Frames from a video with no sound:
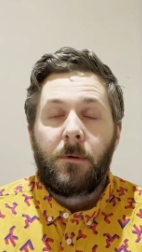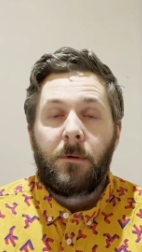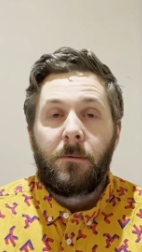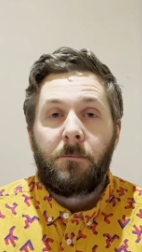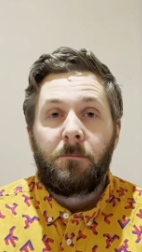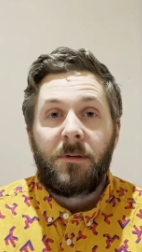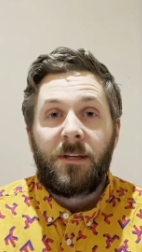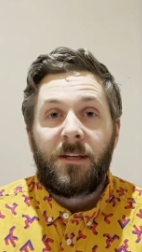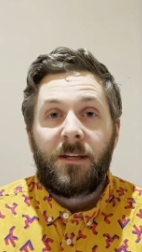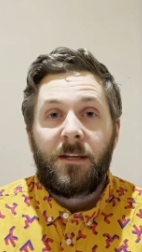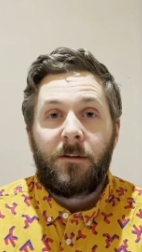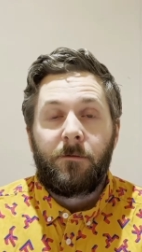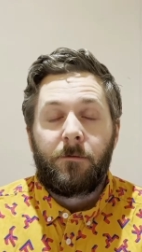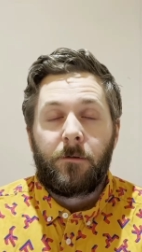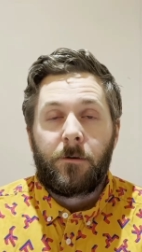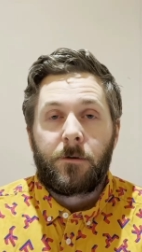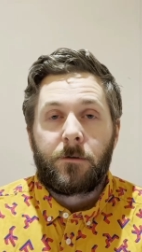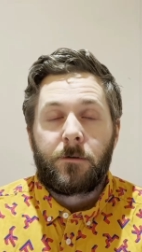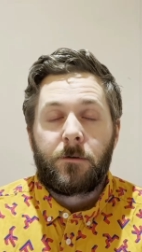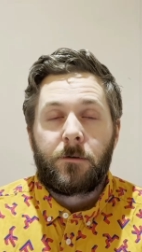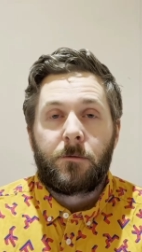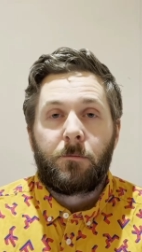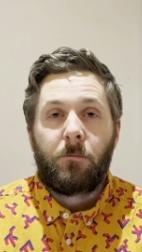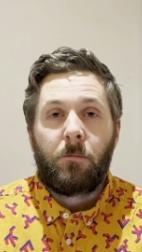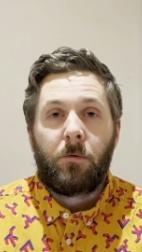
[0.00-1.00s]
be
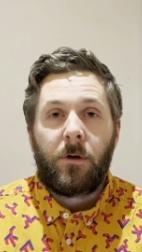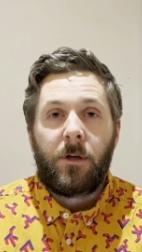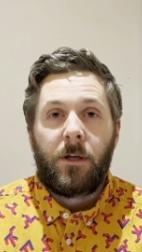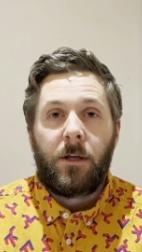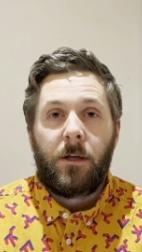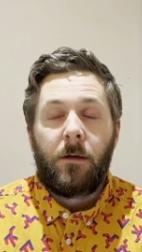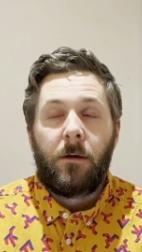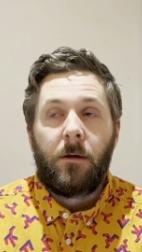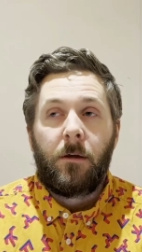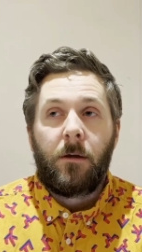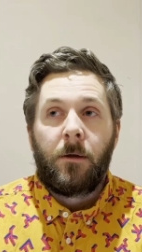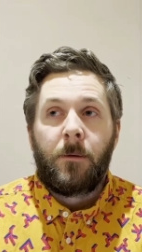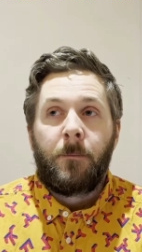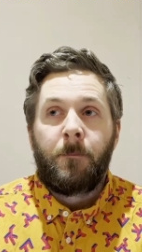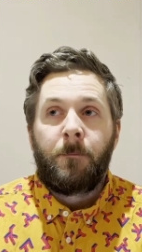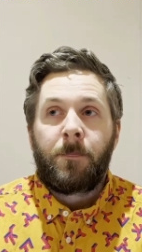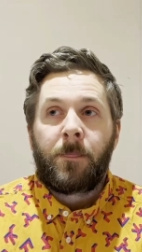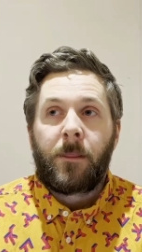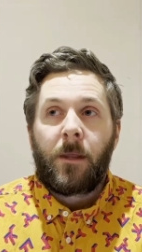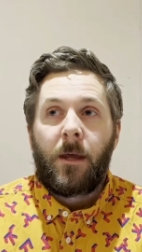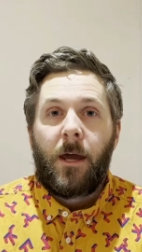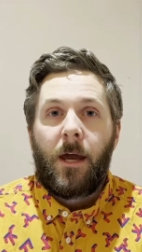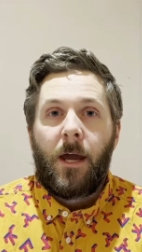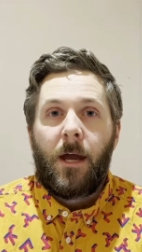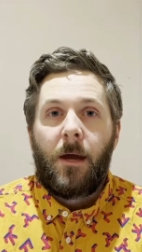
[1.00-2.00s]
versus bui.
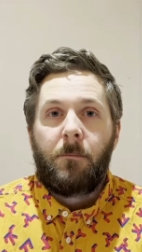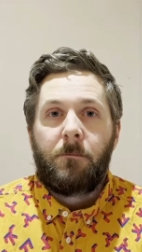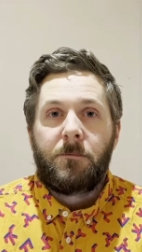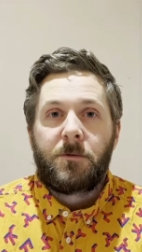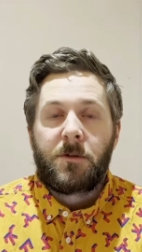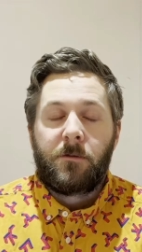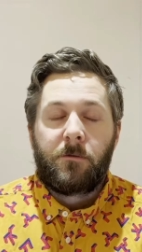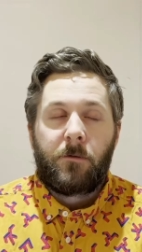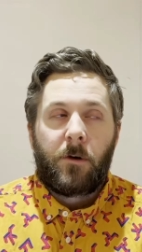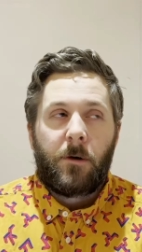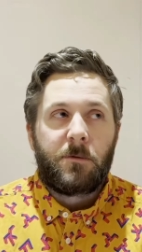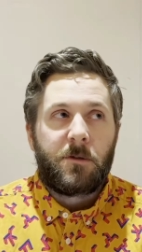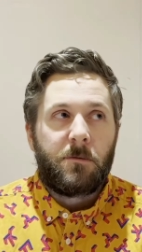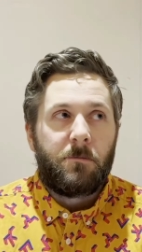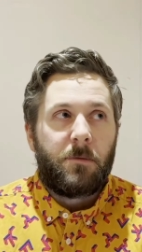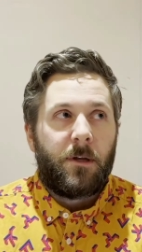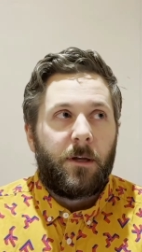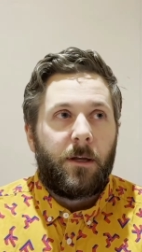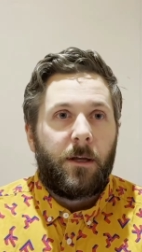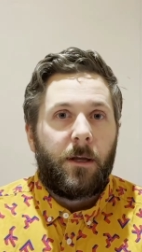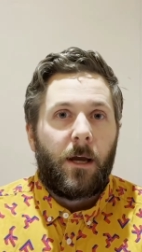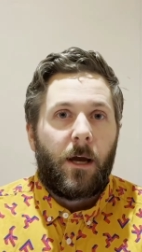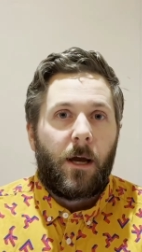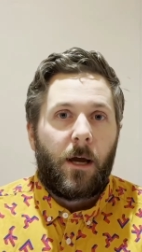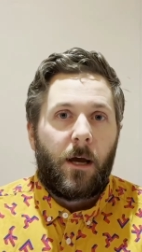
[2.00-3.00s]
So the verb to
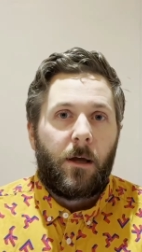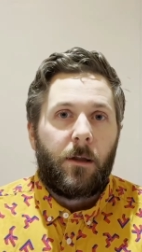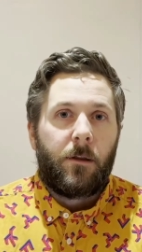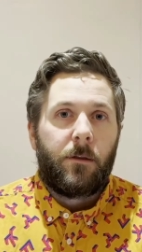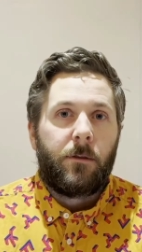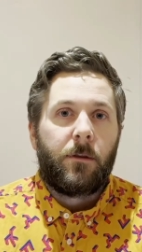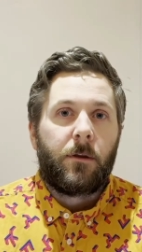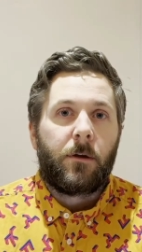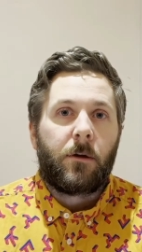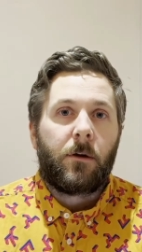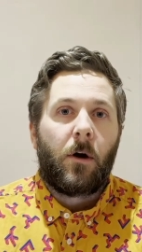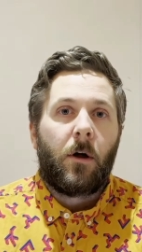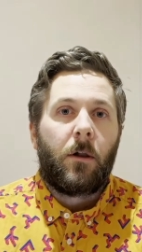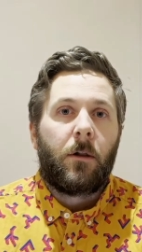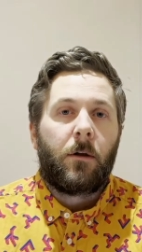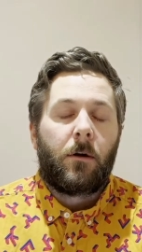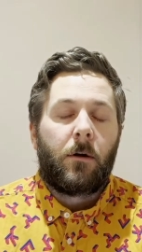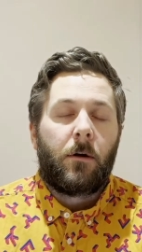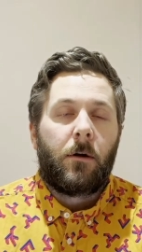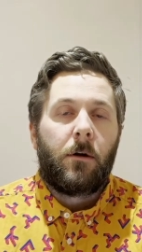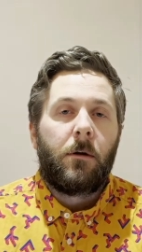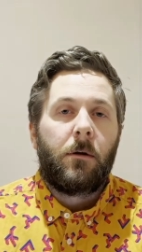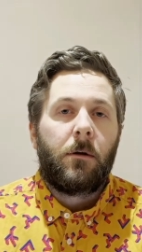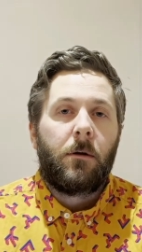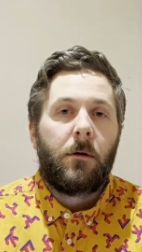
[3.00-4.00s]
be and the
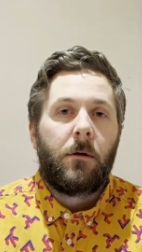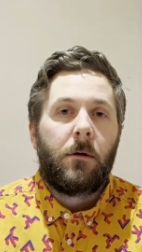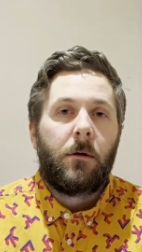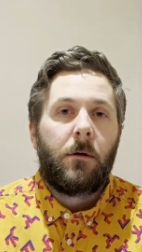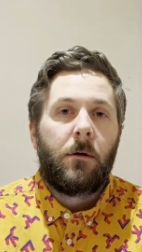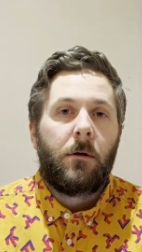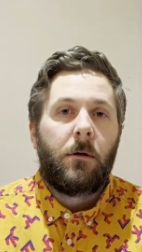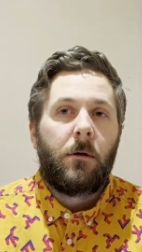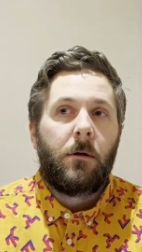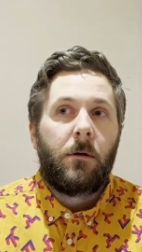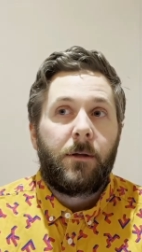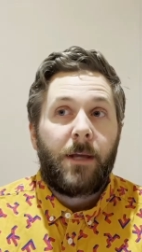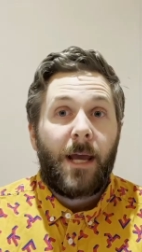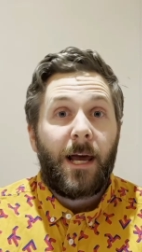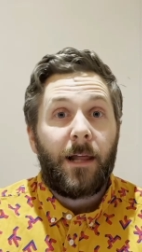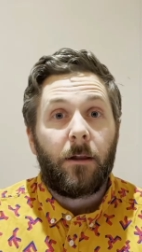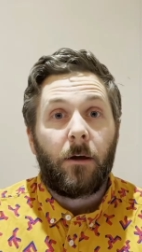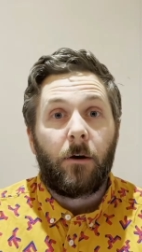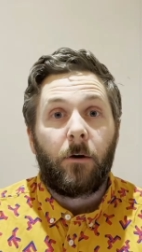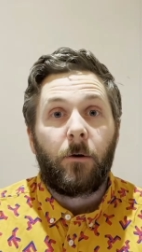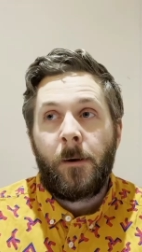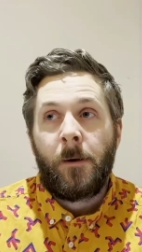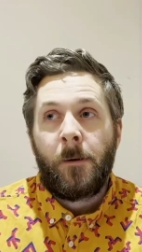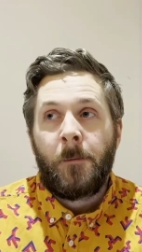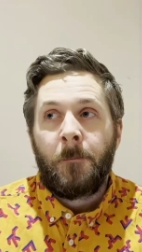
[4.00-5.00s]
color
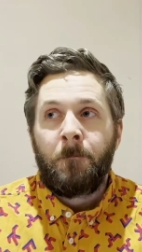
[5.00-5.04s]
yellow.